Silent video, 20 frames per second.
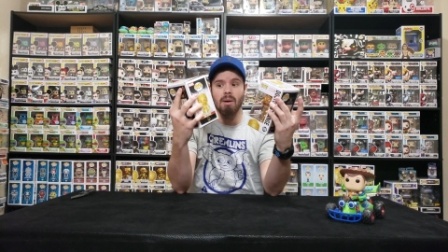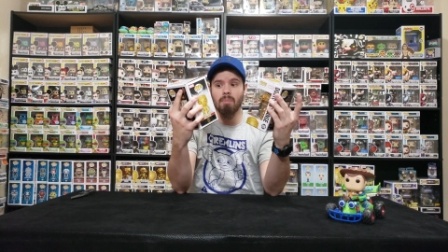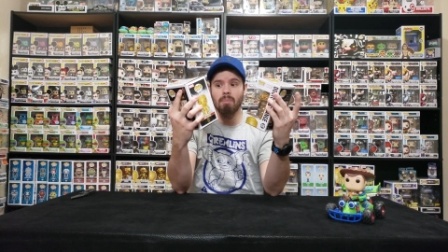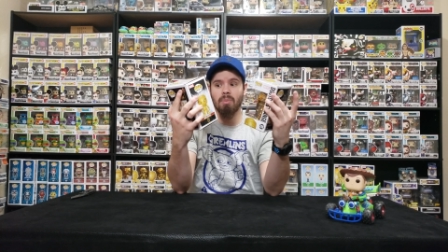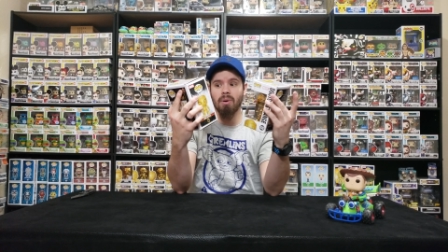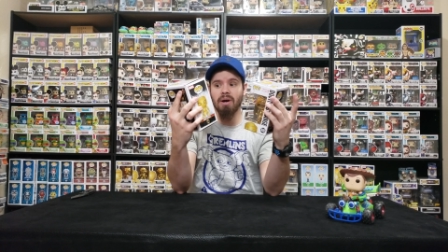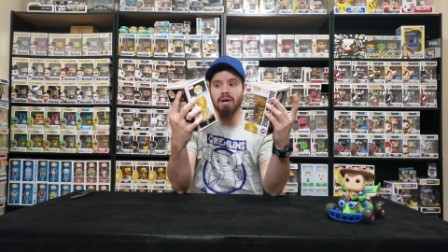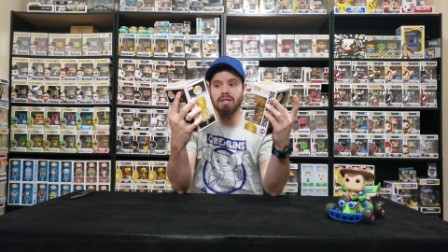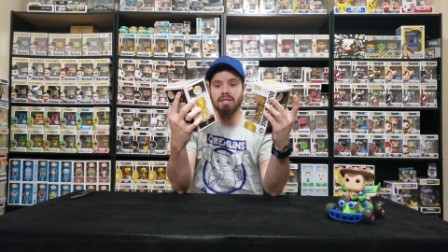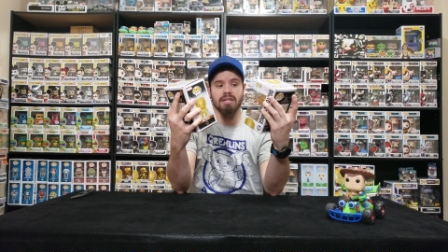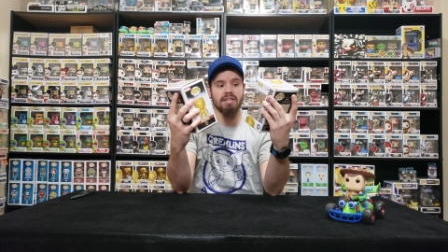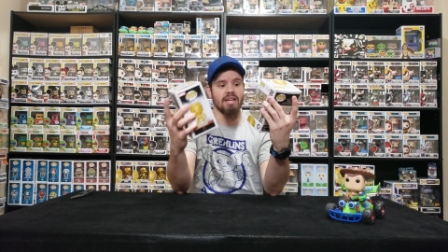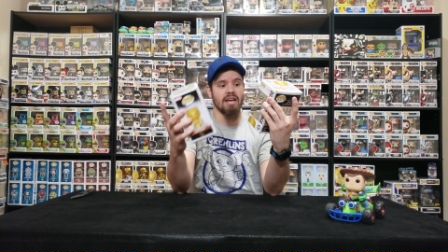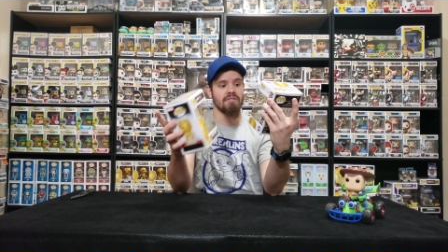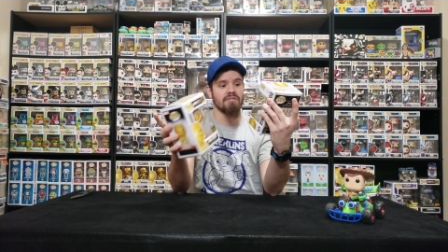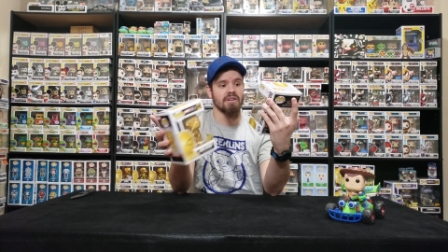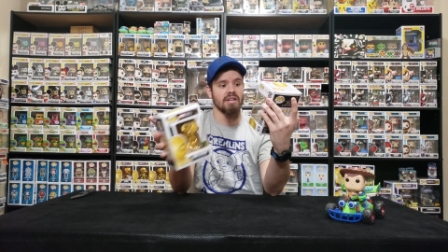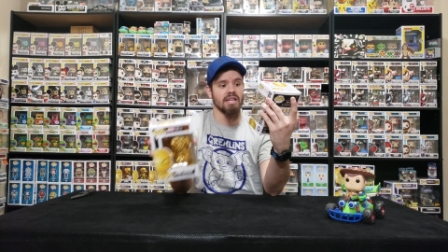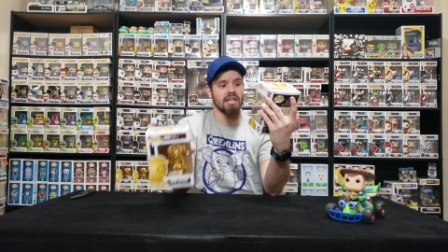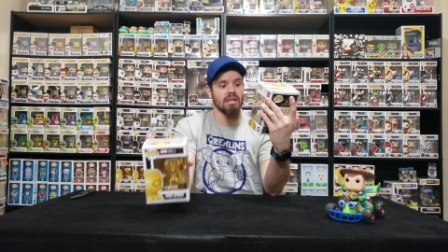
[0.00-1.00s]
but
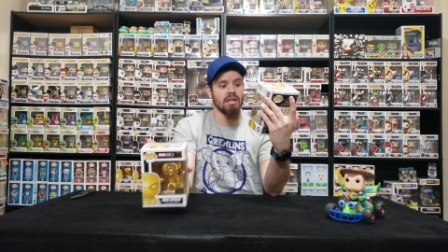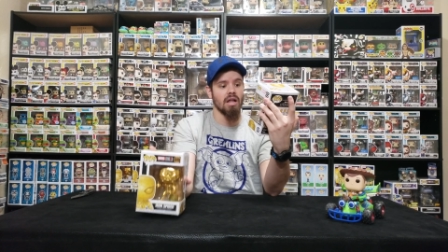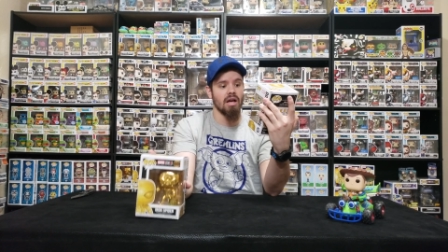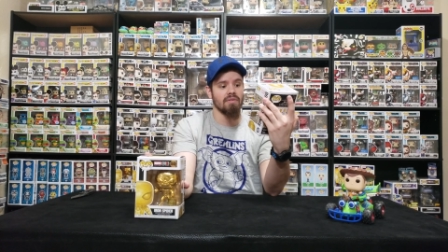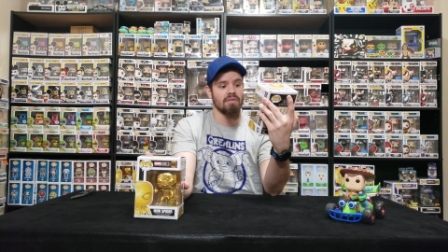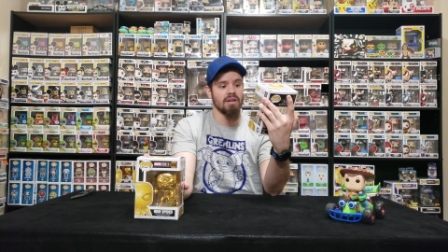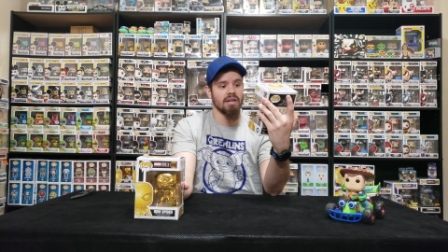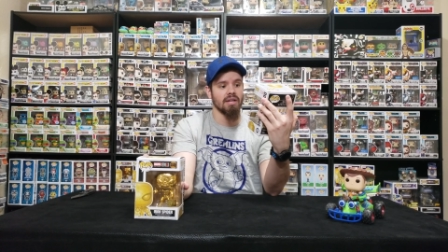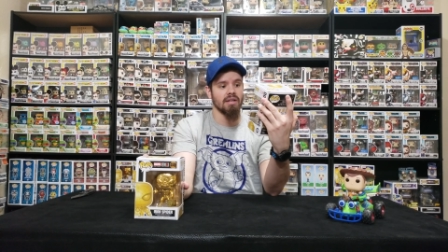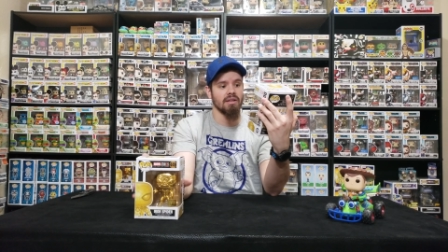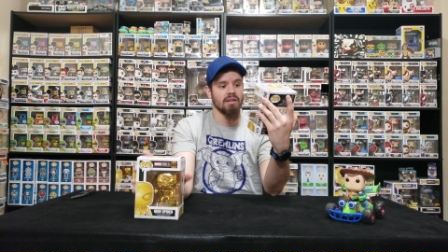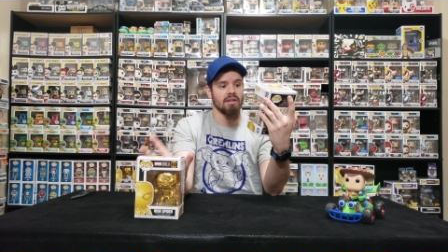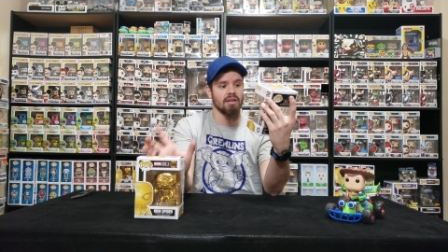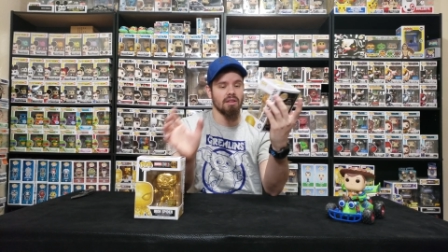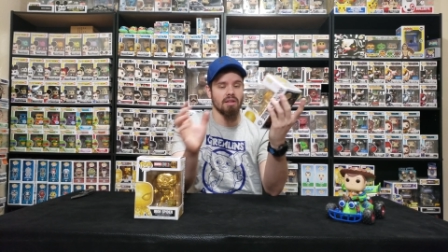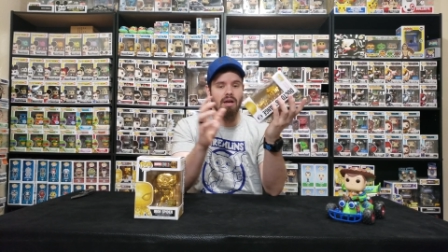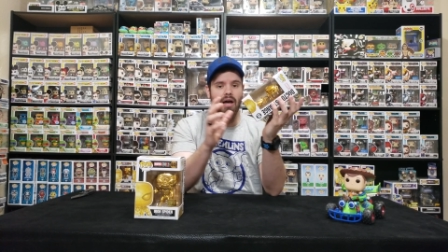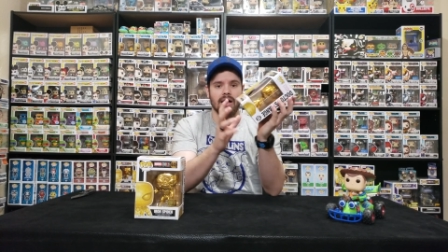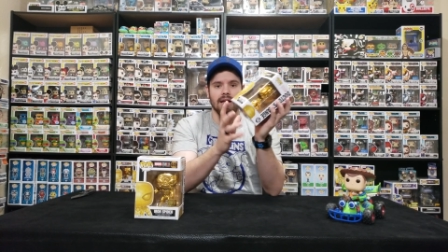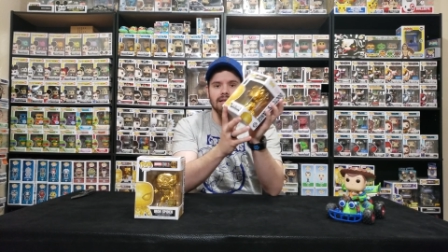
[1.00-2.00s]
definitely loving
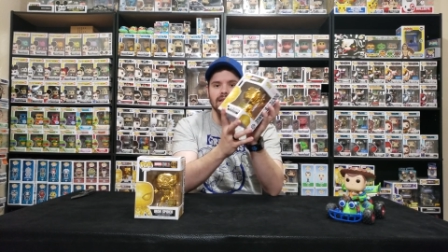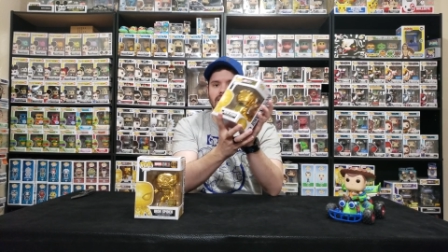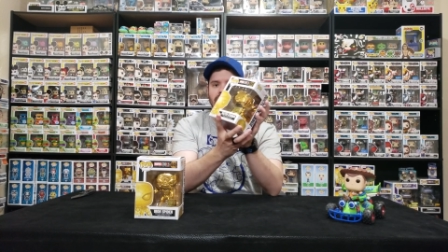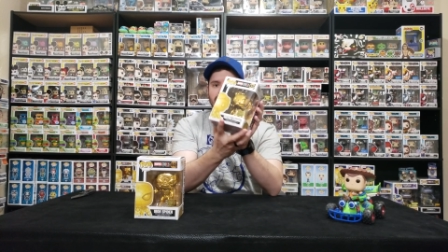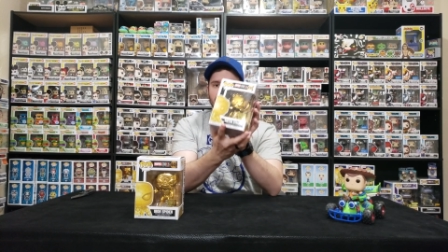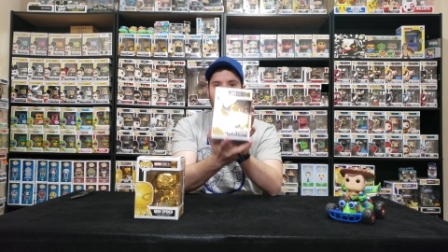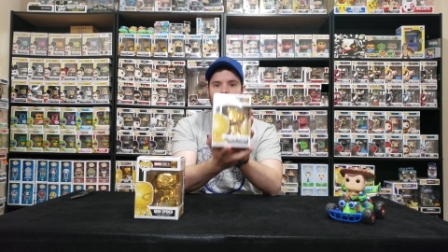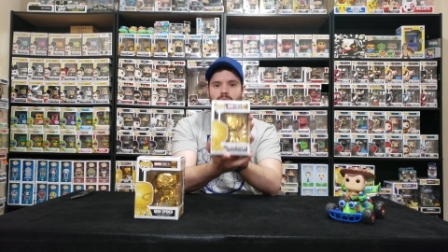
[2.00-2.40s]
the. I love the